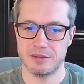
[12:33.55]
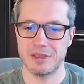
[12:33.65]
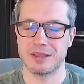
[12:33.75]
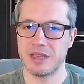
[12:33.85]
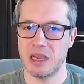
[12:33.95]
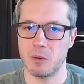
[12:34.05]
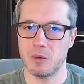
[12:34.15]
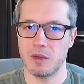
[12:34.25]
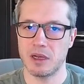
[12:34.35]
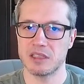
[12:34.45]
the
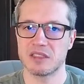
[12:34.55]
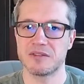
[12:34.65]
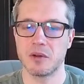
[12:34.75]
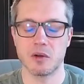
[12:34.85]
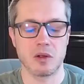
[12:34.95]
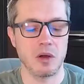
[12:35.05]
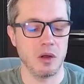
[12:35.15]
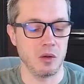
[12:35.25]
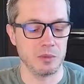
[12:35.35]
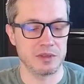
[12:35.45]
table has 4
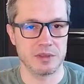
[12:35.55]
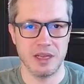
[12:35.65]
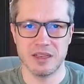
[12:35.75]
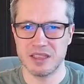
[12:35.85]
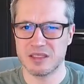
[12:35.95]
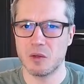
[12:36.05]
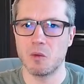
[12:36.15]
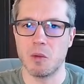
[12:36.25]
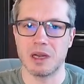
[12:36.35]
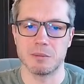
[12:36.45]
columns, and let's go
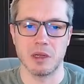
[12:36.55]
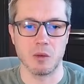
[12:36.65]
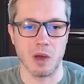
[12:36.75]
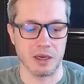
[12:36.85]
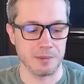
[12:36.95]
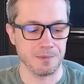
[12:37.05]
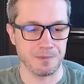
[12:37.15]
one by one.